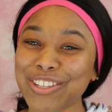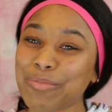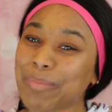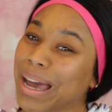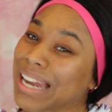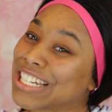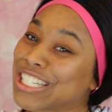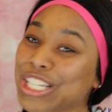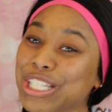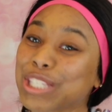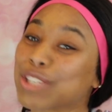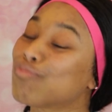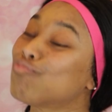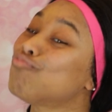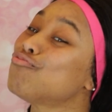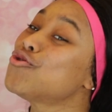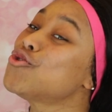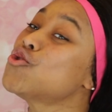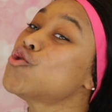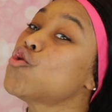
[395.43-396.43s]
you might
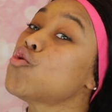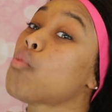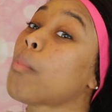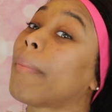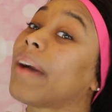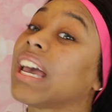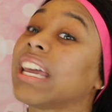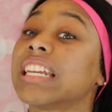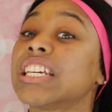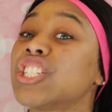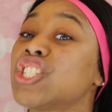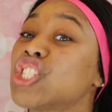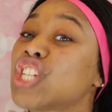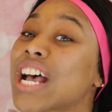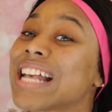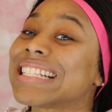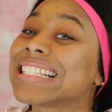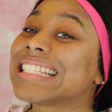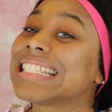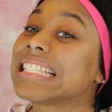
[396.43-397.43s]
have
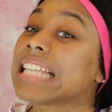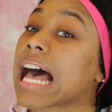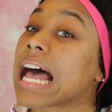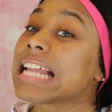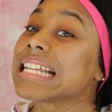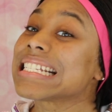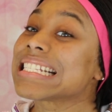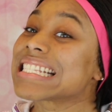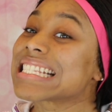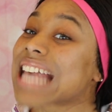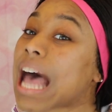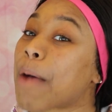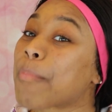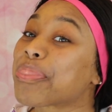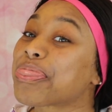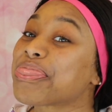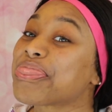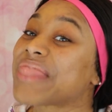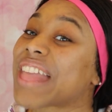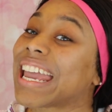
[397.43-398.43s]
just done
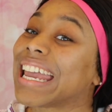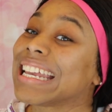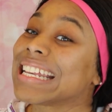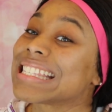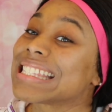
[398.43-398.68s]
something,